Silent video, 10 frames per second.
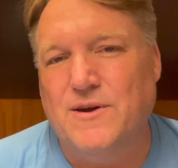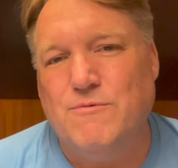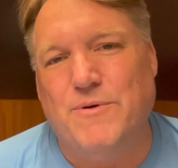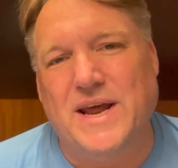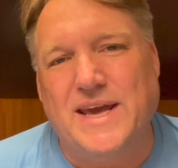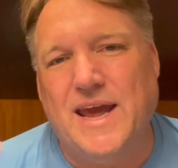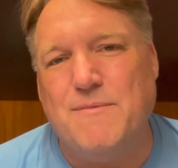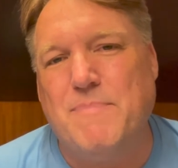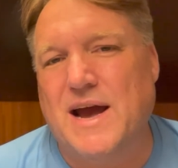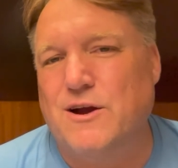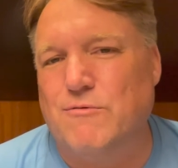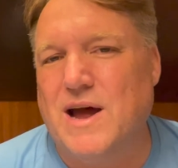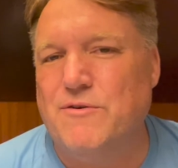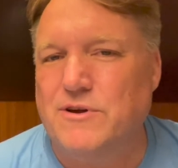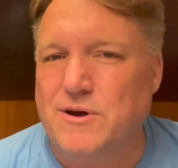Well, when I came back
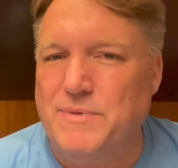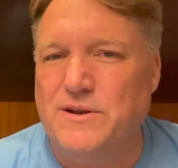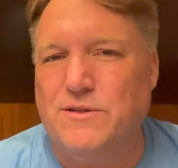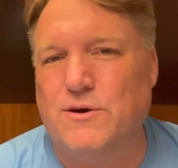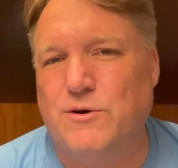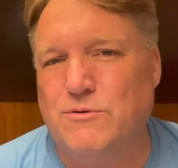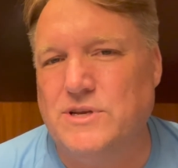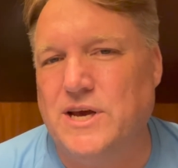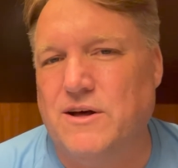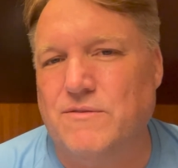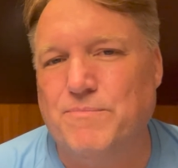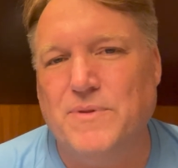around to come into the hotel,